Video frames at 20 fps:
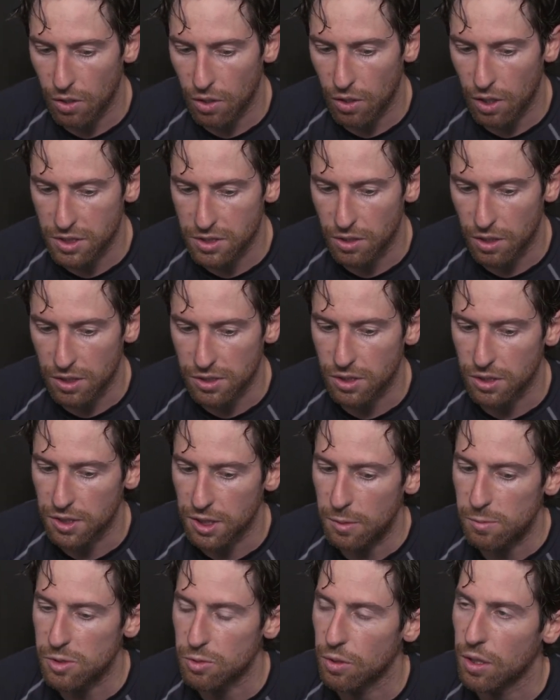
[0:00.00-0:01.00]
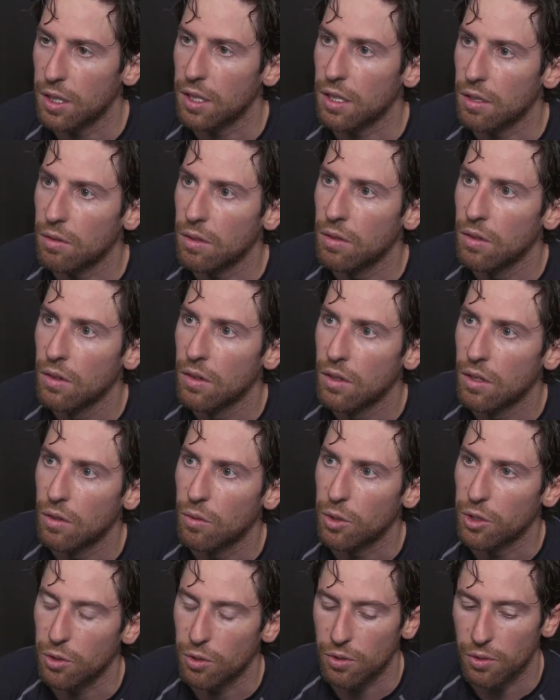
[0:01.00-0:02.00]
as long as our team's winning and
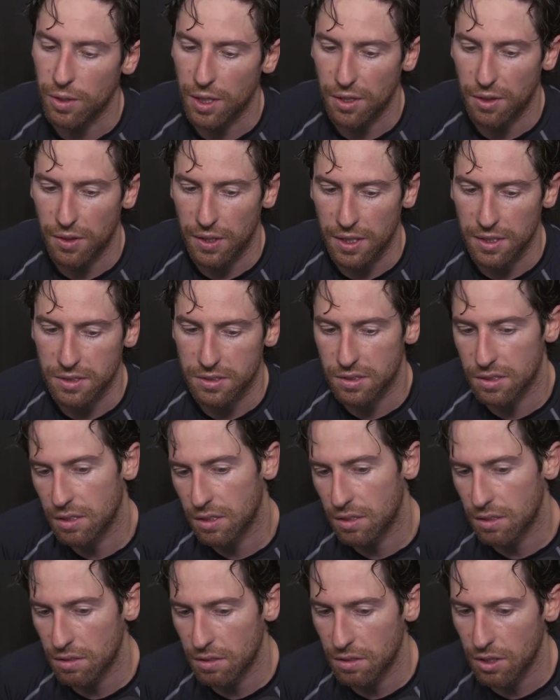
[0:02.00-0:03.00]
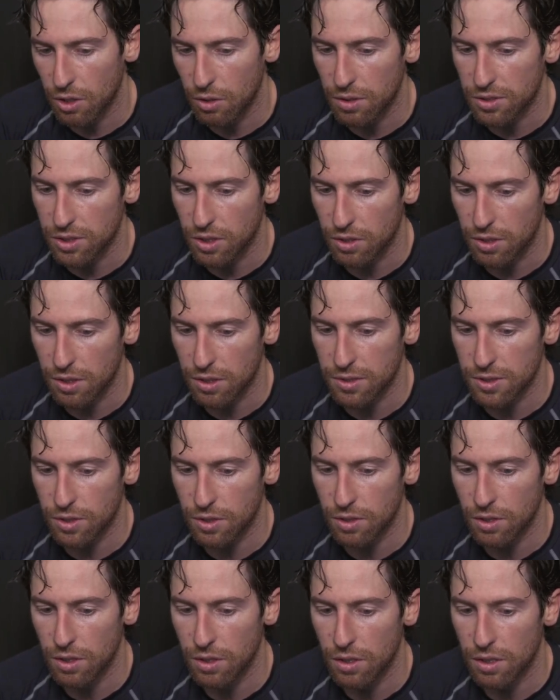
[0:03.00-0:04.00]
we're doing the right things, it's all good.
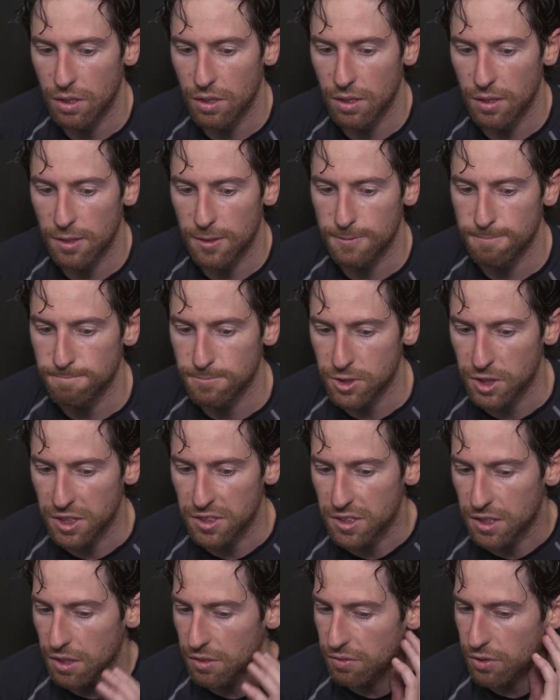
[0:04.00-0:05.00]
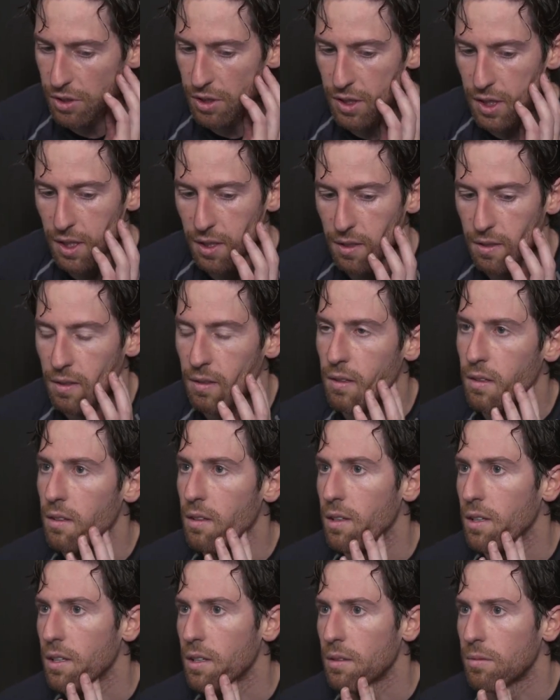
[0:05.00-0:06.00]
So. It's nice to get a few tonight, and
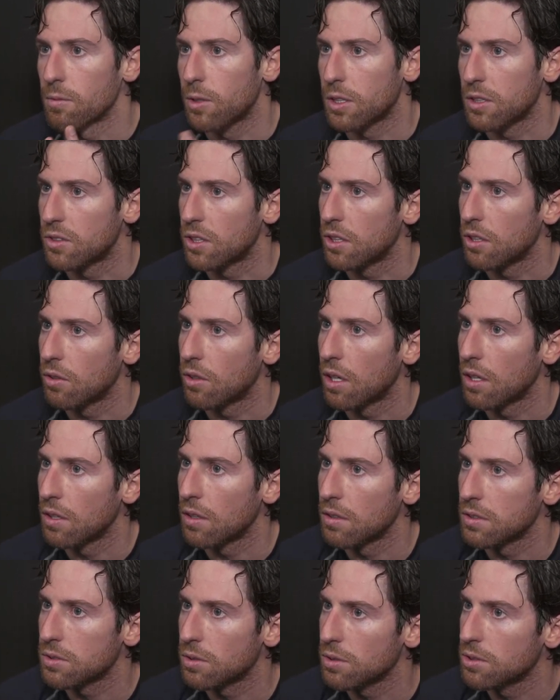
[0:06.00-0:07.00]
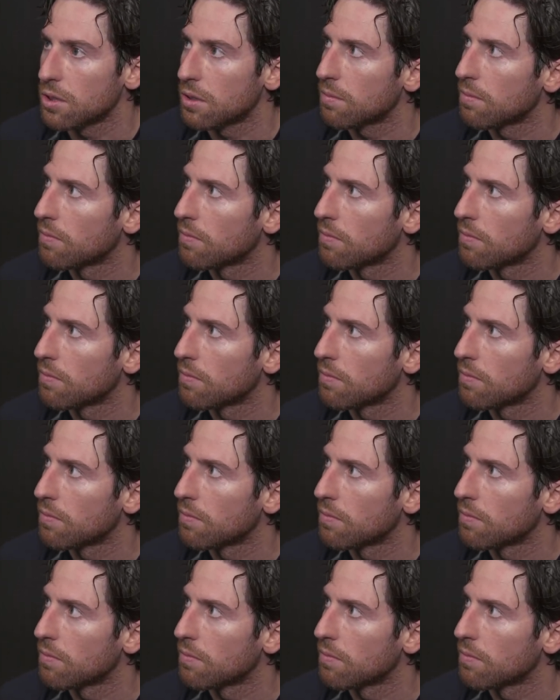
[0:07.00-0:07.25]
we'll continue on in this road trip.